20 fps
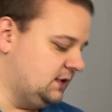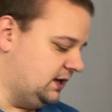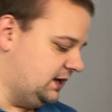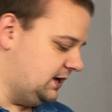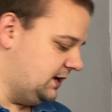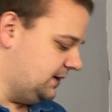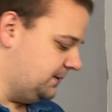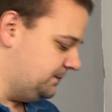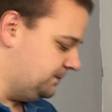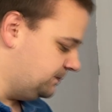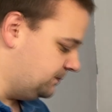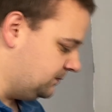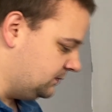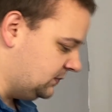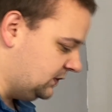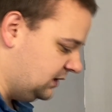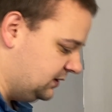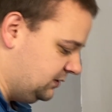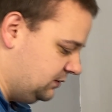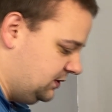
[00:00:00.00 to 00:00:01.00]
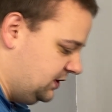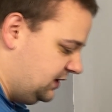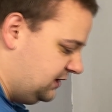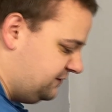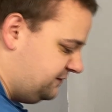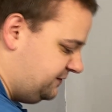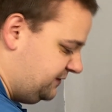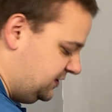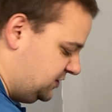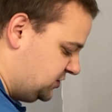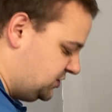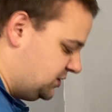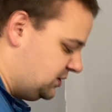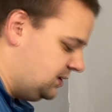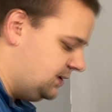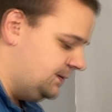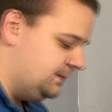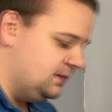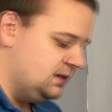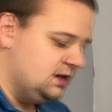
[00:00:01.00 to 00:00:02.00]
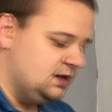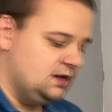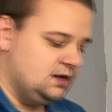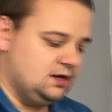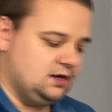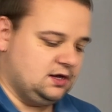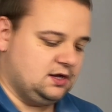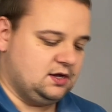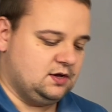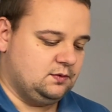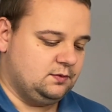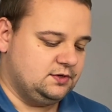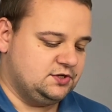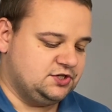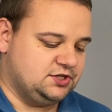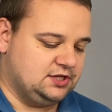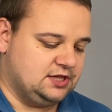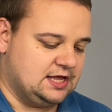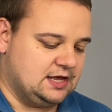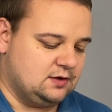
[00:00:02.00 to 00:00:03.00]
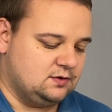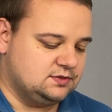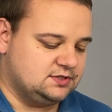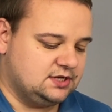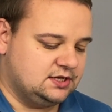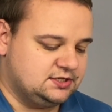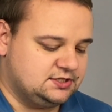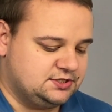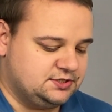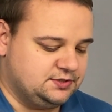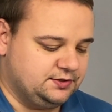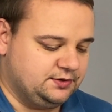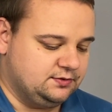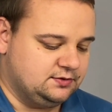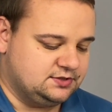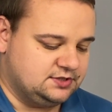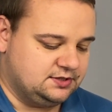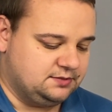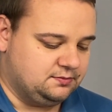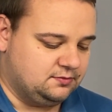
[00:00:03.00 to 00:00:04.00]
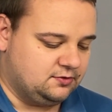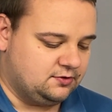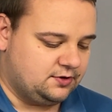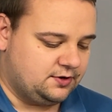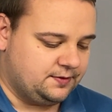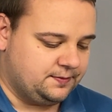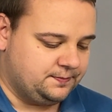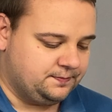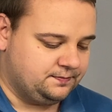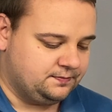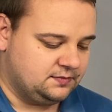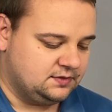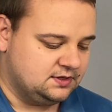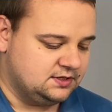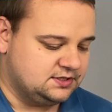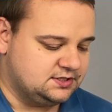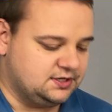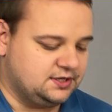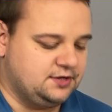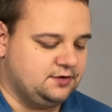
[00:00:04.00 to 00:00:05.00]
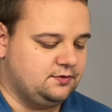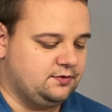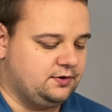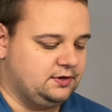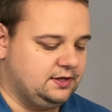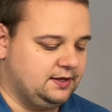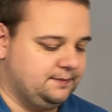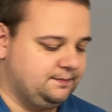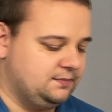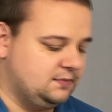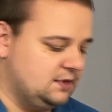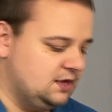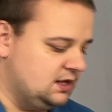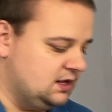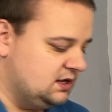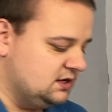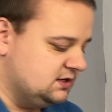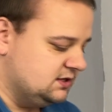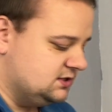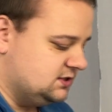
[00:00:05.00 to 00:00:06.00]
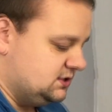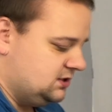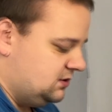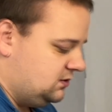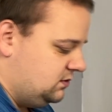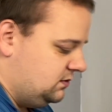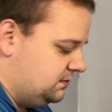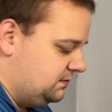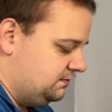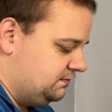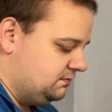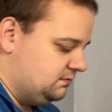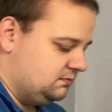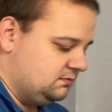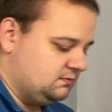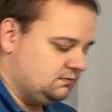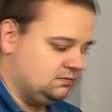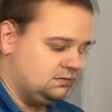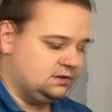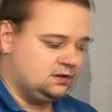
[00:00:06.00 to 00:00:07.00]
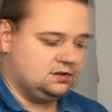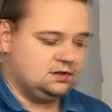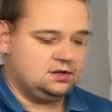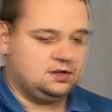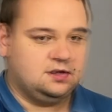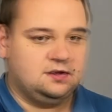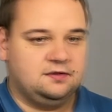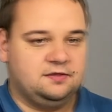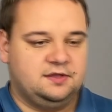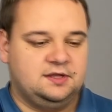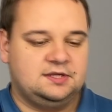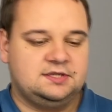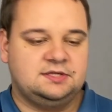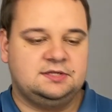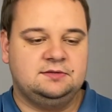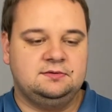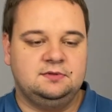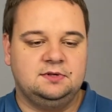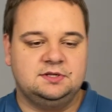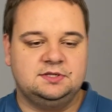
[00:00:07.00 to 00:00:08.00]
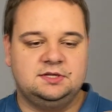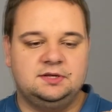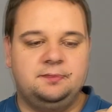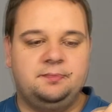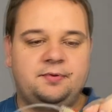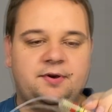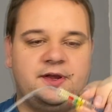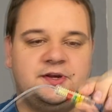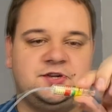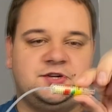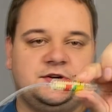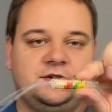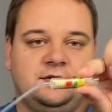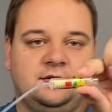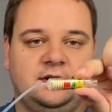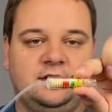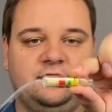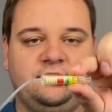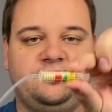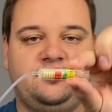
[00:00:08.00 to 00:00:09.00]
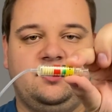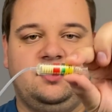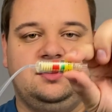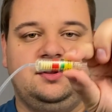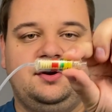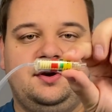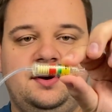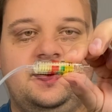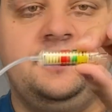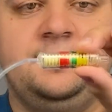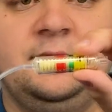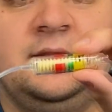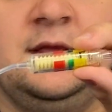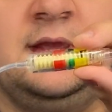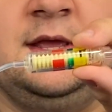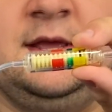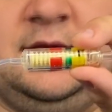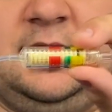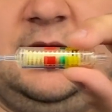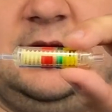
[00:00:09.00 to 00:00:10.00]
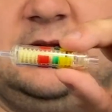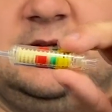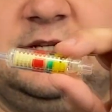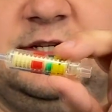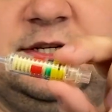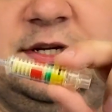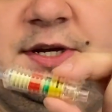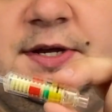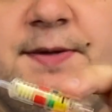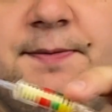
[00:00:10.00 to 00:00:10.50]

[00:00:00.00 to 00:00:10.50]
a unique feature which allows us to use it more securely. So this is a pressure controller, and